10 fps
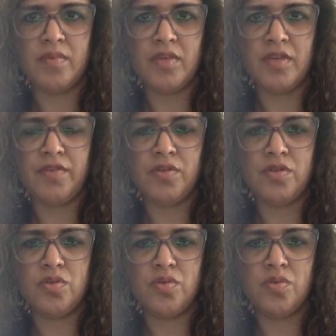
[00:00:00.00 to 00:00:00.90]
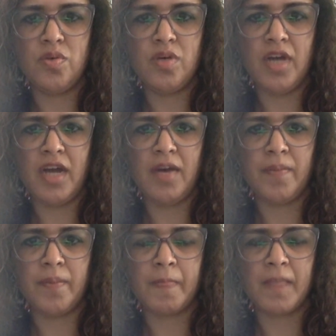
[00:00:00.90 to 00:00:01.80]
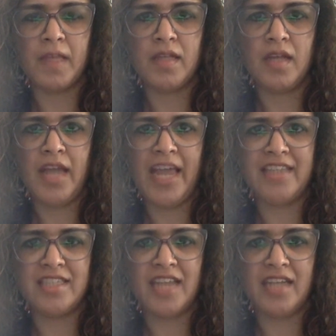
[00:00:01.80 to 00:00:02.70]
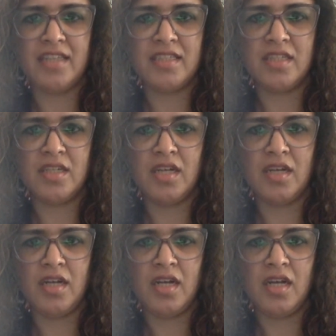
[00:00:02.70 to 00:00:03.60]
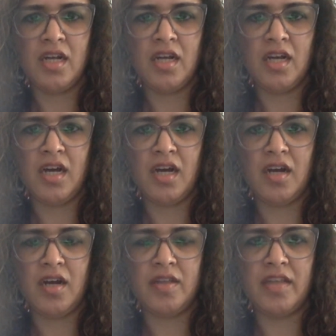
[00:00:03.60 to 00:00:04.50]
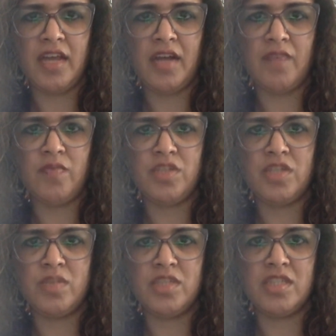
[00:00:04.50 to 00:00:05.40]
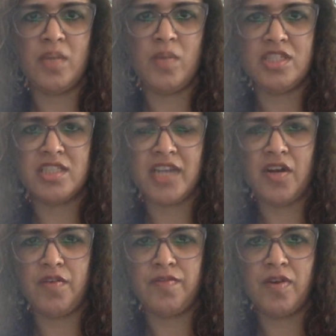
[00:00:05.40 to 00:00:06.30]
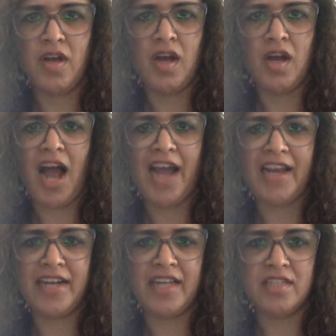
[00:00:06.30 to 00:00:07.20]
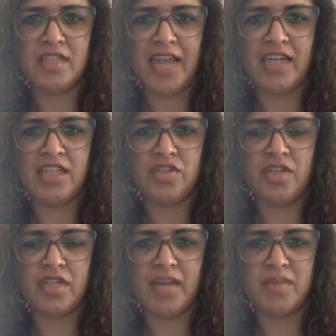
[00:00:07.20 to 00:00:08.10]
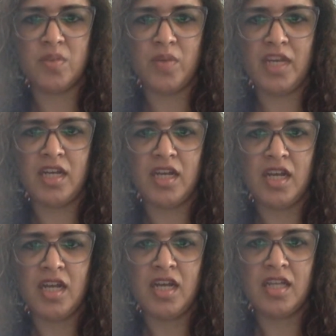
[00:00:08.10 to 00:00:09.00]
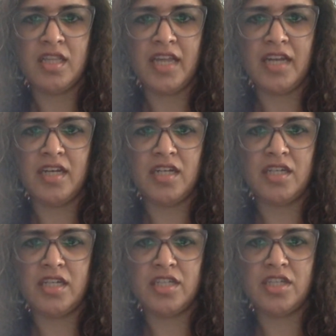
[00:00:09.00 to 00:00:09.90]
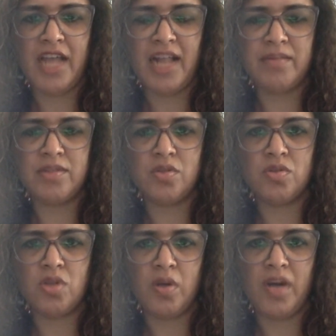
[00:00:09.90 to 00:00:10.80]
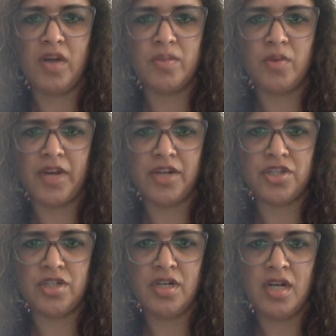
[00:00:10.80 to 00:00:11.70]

if you do exercise, uh, which is kind of high intensity, at least 3 times a week, then it helps to slow down the progression.